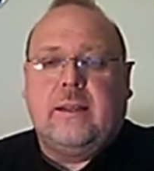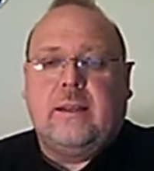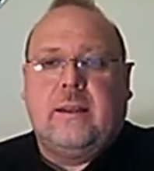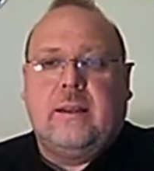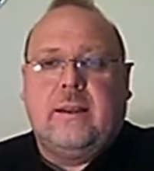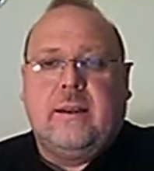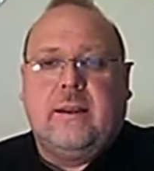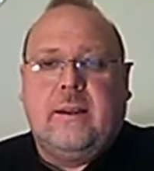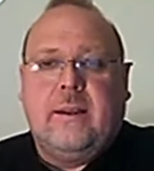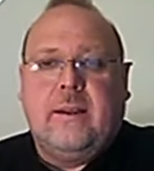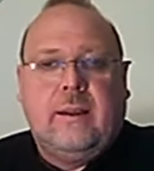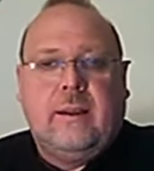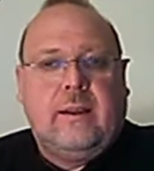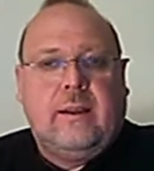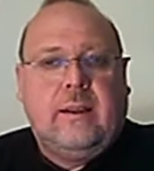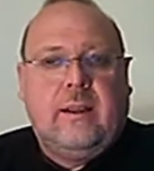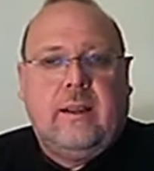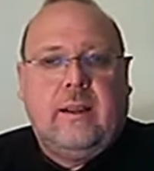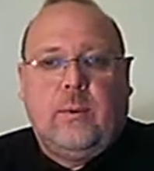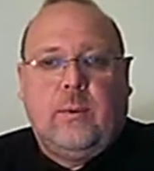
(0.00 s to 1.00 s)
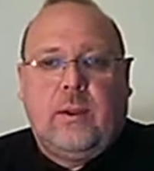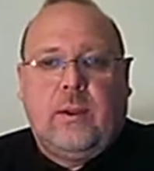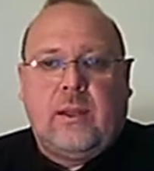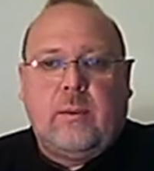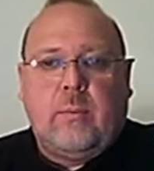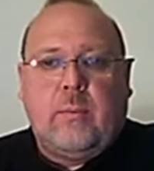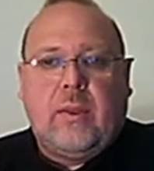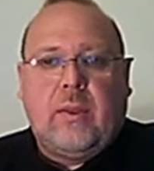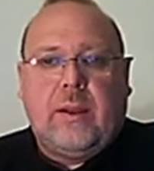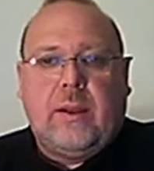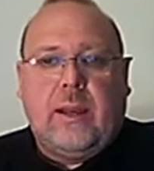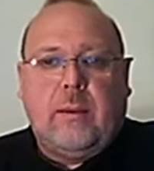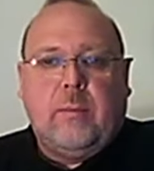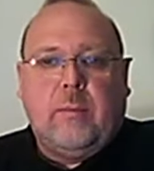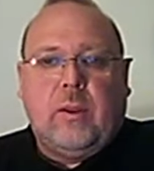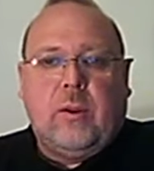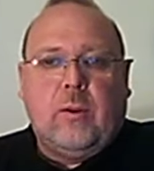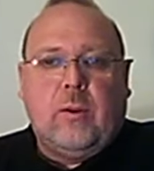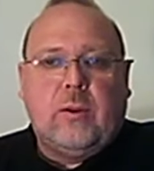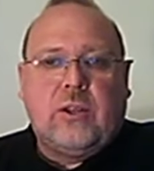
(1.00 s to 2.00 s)
Uh, welcome in the name of
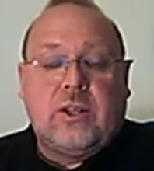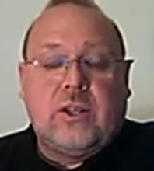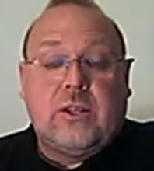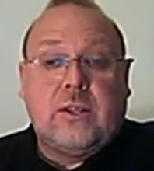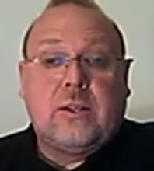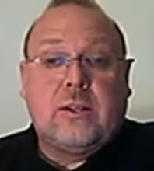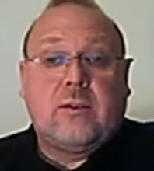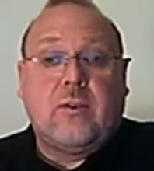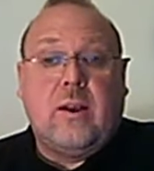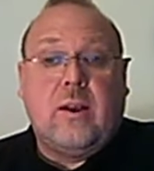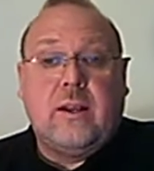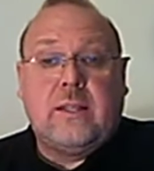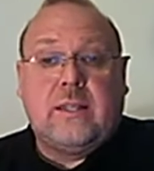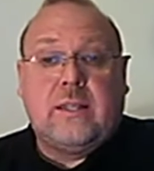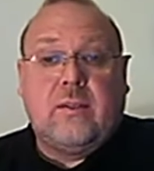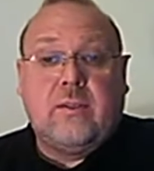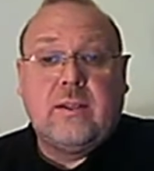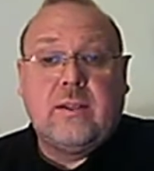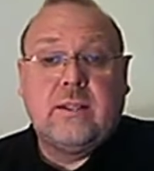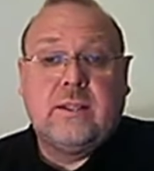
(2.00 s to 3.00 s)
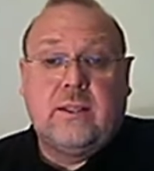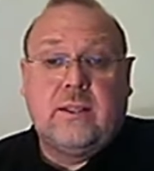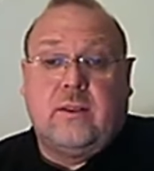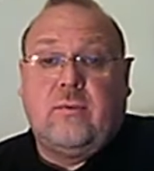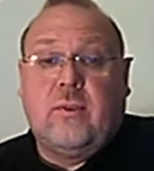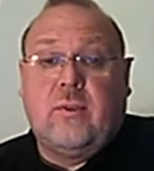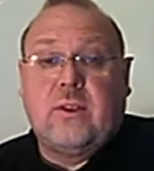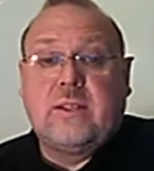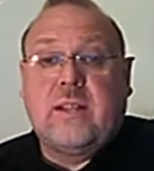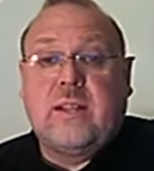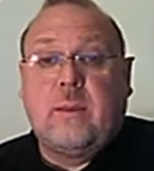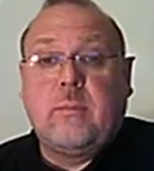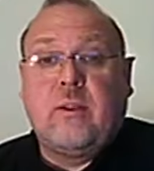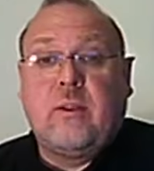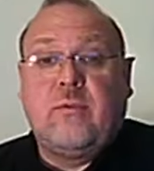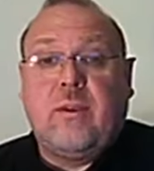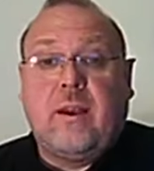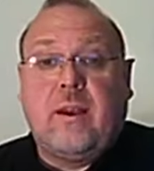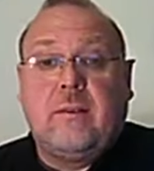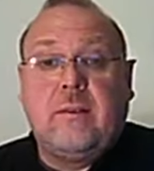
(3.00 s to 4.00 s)
the Lord Jesus Christ. If this is the first time you
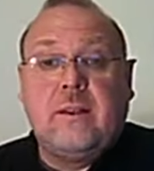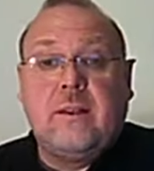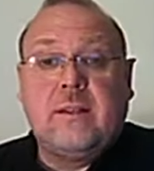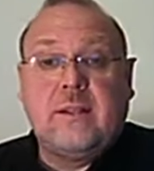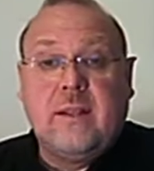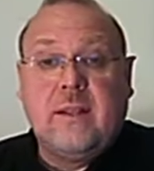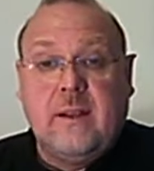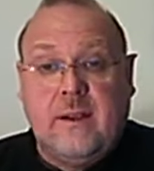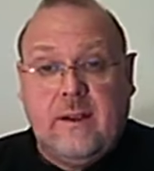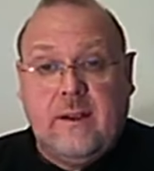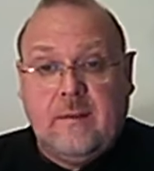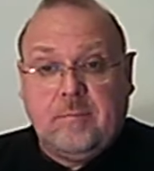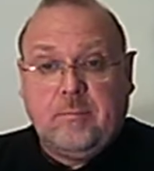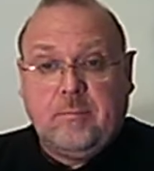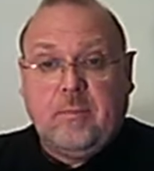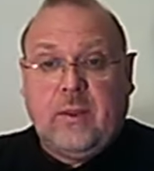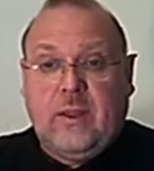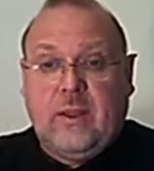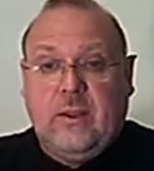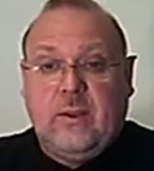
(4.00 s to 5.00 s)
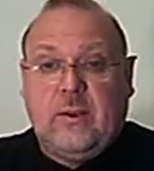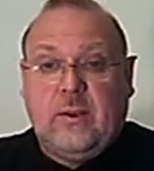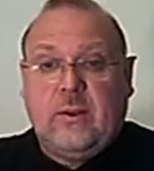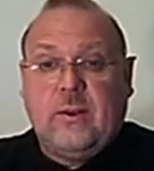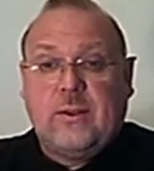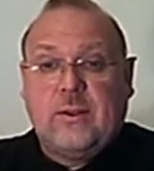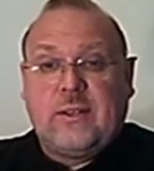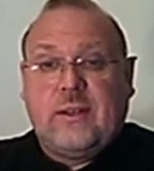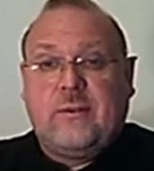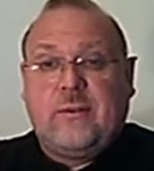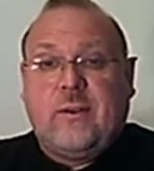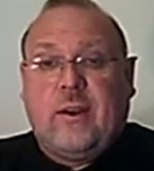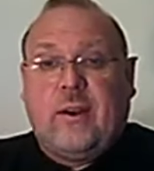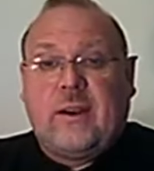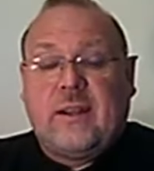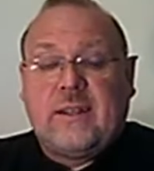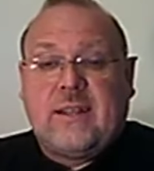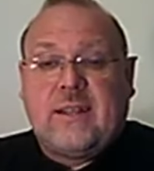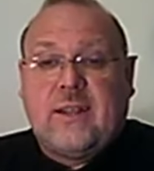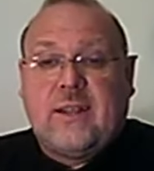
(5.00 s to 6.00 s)
found us, you can also find
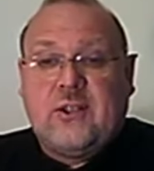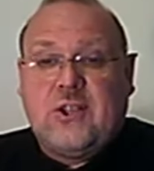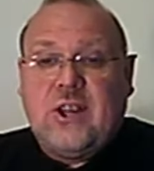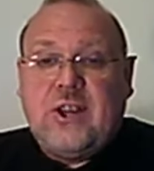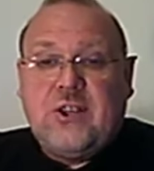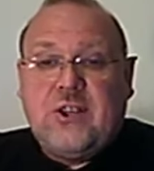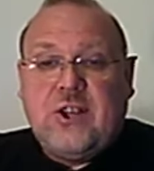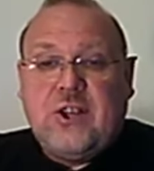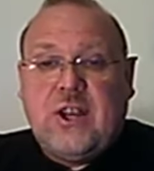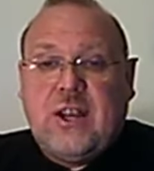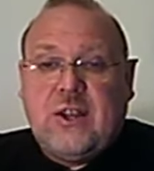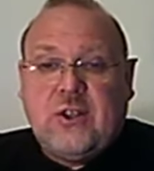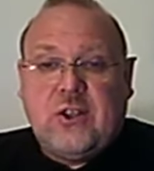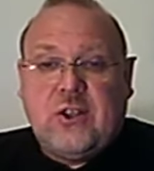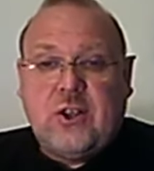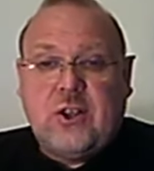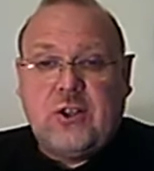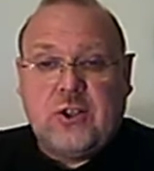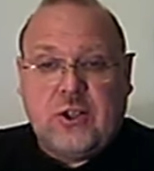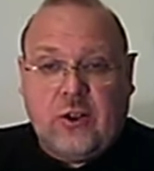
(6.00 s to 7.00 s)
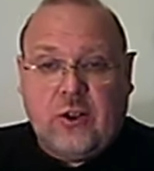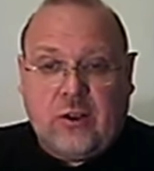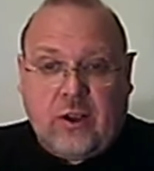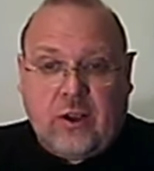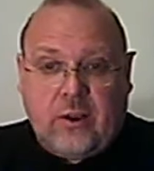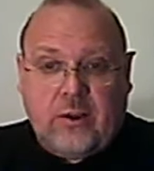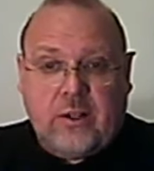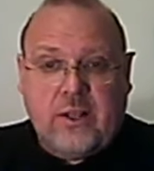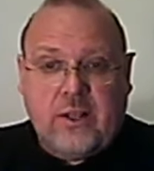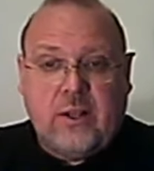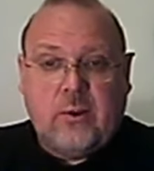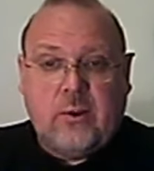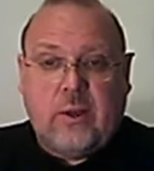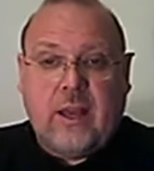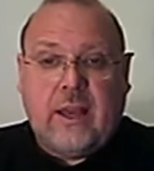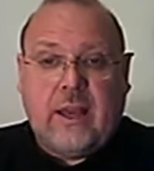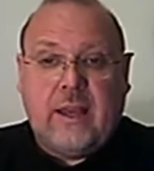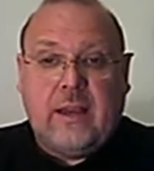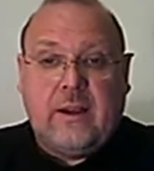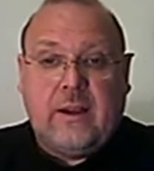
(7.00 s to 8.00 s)
us at ggechurch.co.uk,
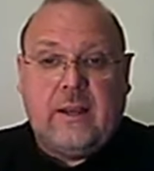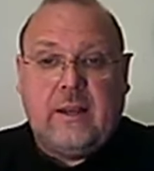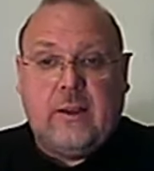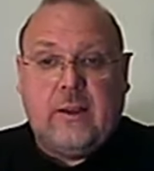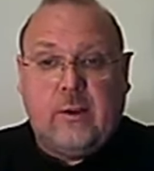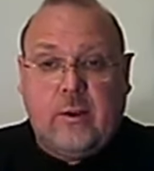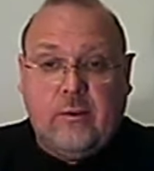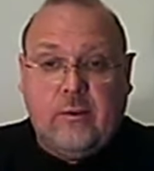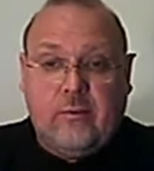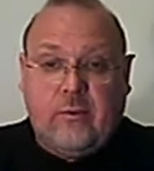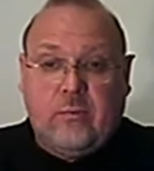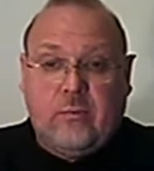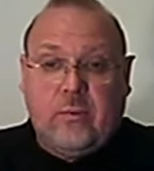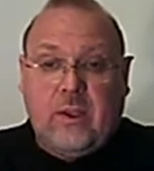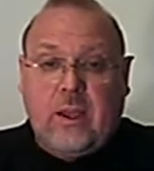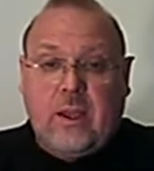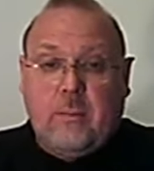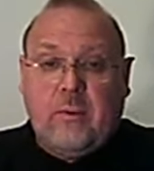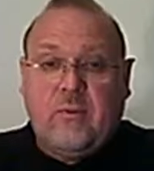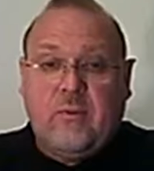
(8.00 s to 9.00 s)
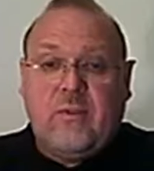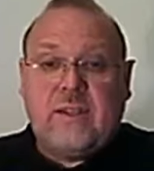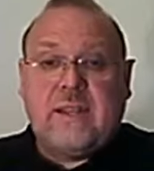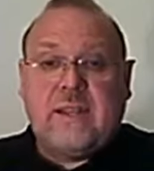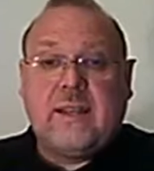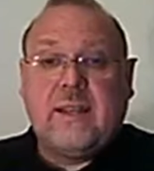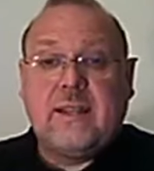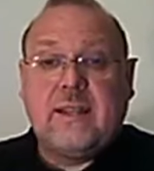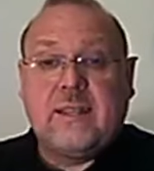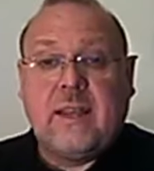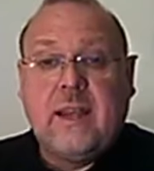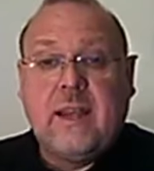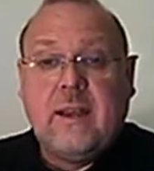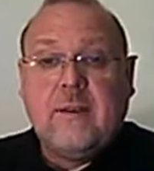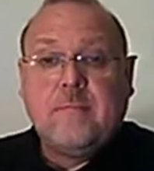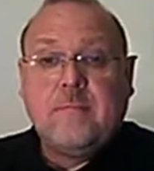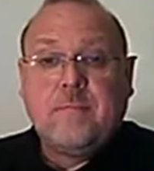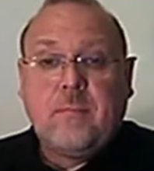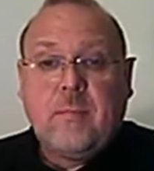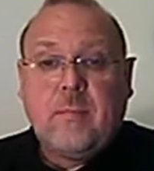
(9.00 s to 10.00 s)
and you can come and visit us
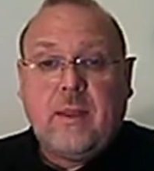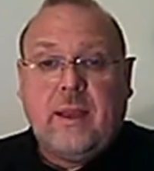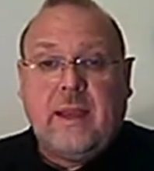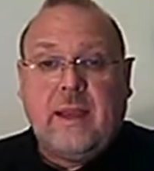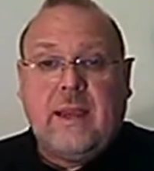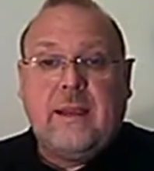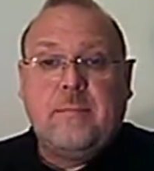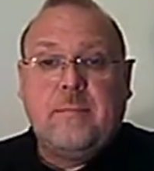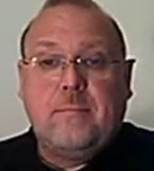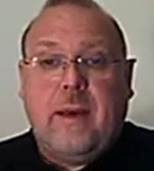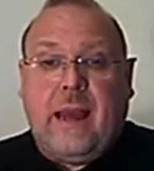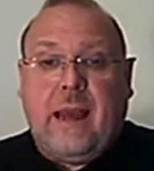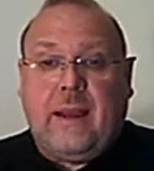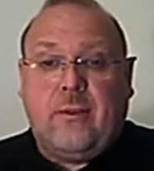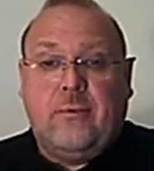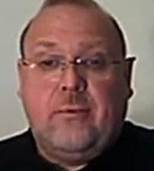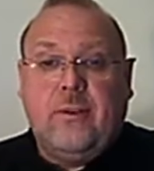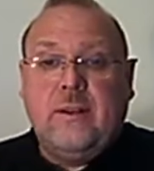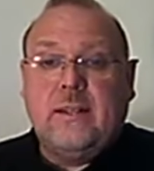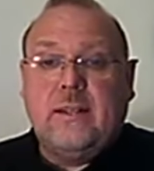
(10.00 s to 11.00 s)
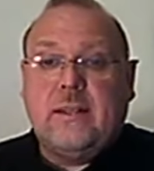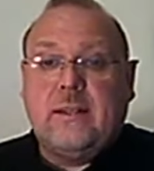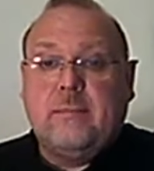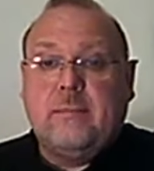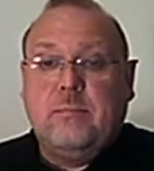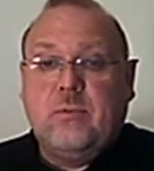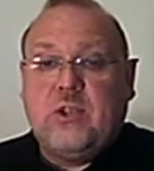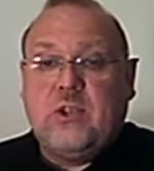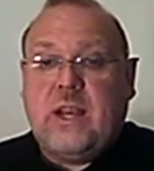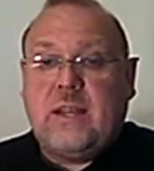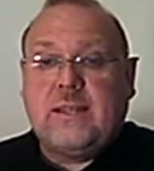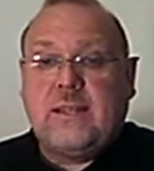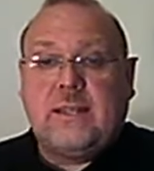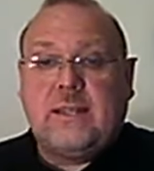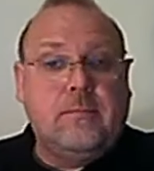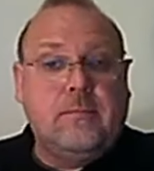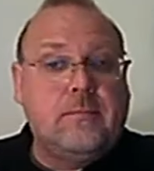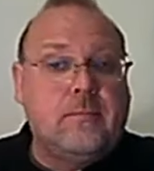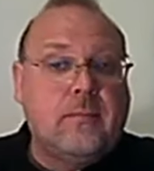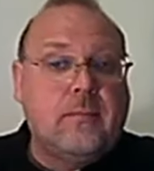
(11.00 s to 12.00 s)
in Backford, Chester.